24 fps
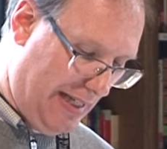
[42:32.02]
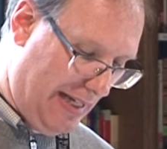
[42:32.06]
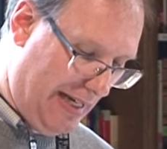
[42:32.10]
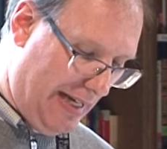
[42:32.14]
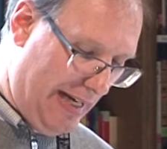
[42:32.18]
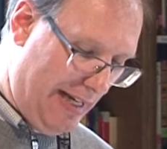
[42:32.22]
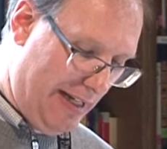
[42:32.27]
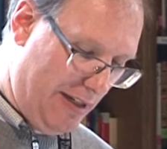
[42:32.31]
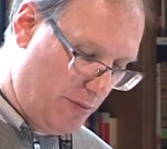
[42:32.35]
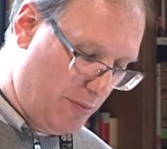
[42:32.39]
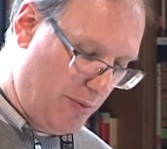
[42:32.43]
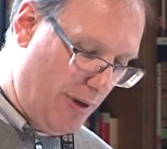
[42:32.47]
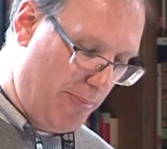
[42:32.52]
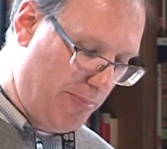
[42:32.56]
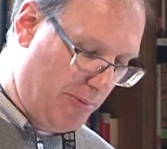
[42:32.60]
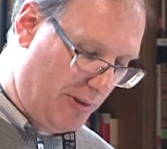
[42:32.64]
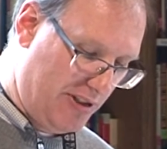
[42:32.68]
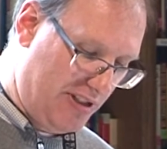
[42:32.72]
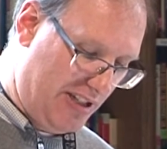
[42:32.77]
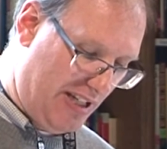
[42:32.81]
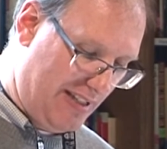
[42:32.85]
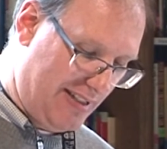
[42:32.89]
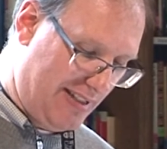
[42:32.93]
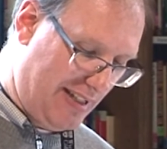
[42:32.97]
And it
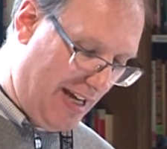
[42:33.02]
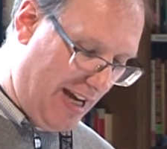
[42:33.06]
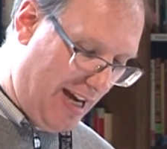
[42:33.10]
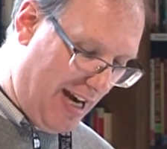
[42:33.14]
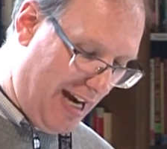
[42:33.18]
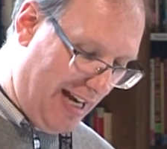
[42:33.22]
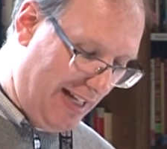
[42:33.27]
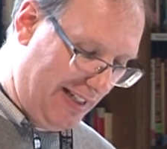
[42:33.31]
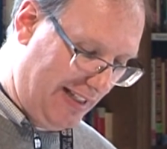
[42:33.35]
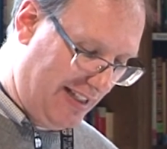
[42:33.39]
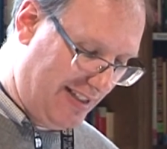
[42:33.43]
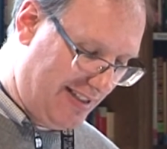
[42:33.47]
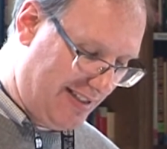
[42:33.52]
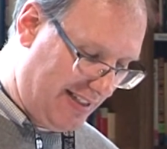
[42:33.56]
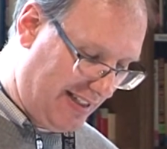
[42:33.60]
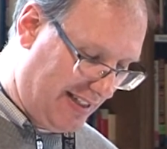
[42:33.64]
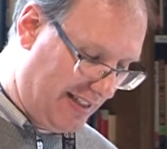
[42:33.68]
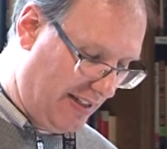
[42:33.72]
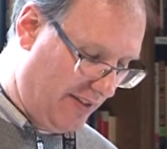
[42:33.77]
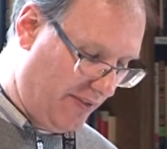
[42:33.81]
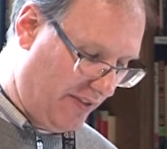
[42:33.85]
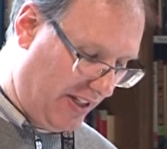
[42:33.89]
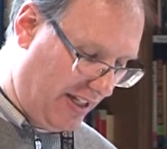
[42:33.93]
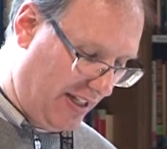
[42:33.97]
represents a highly
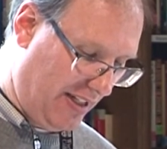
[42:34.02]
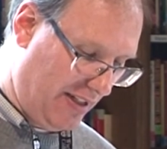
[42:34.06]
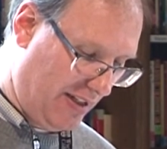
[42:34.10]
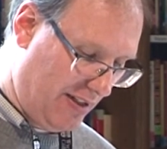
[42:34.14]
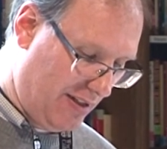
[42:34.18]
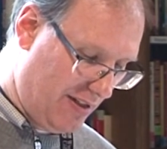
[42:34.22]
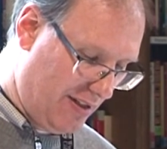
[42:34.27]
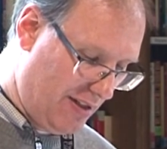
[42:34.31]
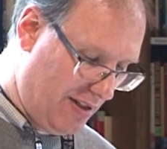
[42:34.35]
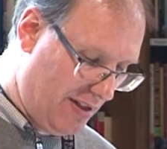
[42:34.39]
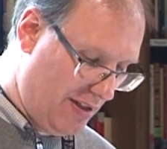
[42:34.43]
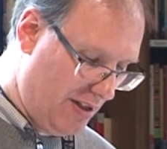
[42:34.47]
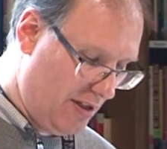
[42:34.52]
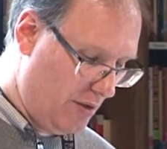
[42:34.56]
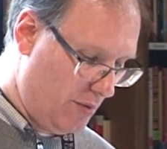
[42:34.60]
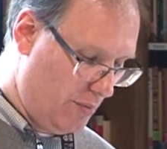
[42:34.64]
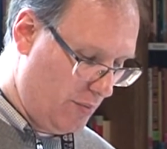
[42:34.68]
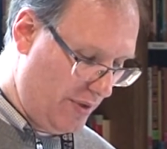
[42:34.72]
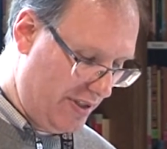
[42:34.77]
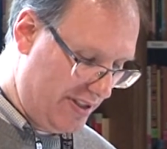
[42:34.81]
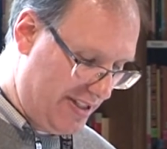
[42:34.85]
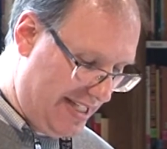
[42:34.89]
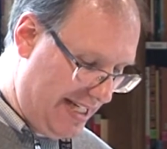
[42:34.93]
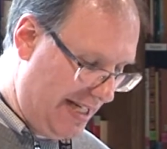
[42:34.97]
significant
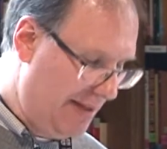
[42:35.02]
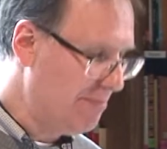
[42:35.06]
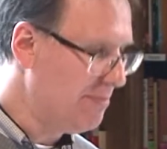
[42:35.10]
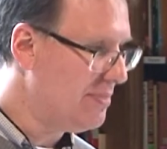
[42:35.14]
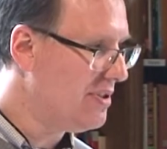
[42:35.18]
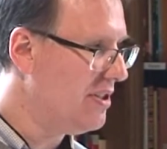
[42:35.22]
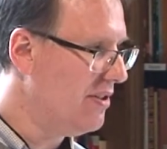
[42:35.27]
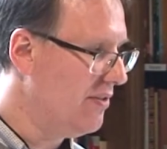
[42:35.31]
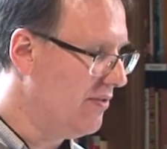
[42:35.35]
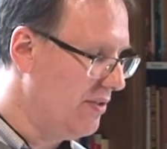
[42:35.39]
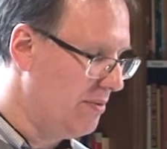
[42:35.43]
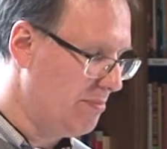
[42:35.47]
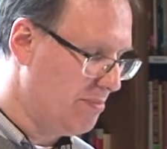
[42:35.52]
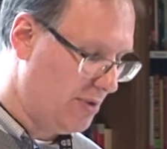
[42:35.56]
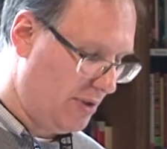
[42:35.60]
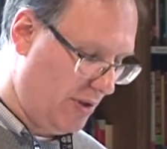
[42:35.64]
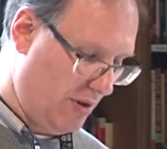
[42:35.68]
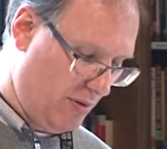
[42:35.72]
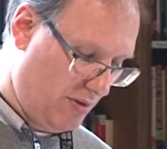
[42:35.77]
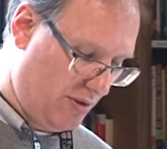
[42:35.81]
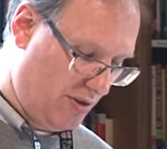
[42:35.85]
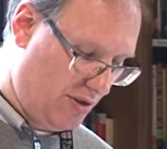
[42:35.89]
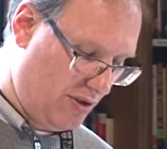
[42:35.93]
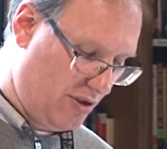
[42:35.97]
redemptive
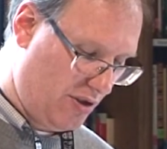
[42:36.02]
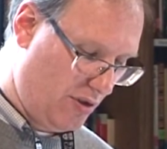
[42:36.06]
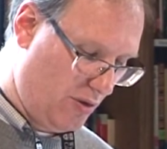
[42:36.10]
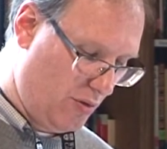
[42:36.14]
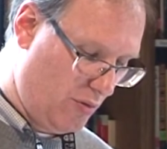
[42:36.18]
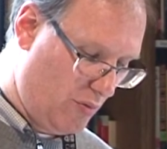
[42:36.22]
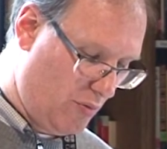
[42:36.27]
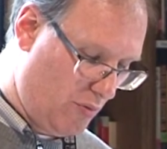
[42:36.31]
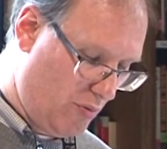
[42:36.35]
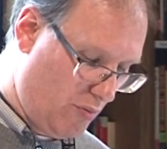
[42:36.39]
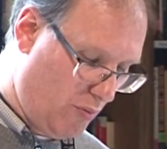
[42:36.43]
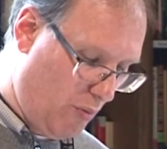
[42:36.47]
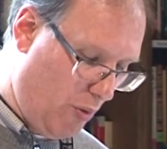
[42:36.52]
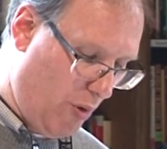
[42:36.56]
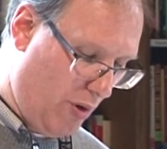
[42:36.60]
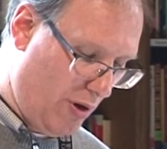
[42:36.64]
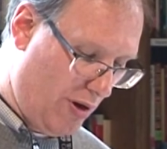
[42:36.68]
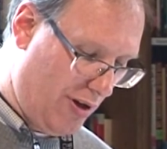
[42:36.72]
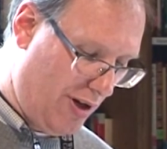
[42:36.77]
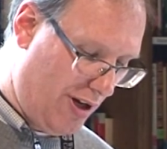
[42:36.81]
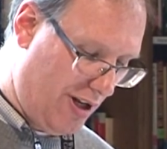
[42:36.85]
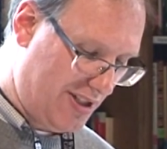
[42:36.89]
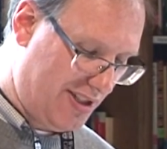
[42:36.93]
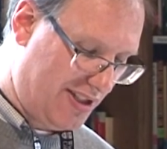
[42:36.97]
approach to
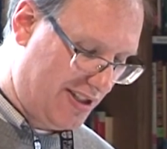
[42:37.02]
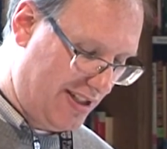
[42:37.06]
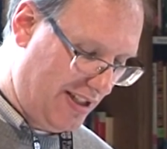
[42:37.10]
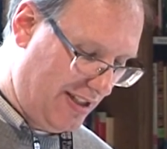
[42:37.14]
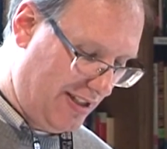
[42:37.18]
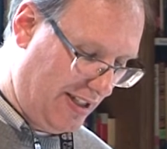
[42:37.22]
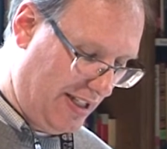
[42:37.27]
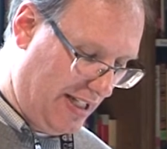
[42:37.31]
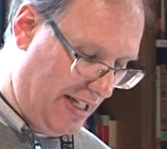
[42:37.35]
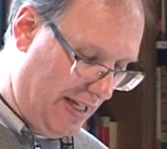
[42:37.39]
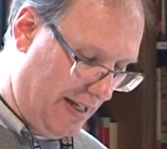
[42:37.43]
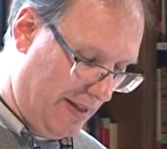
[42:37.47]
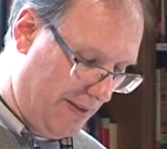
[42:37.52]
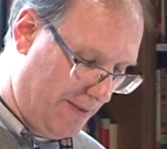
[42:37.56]
war hostility.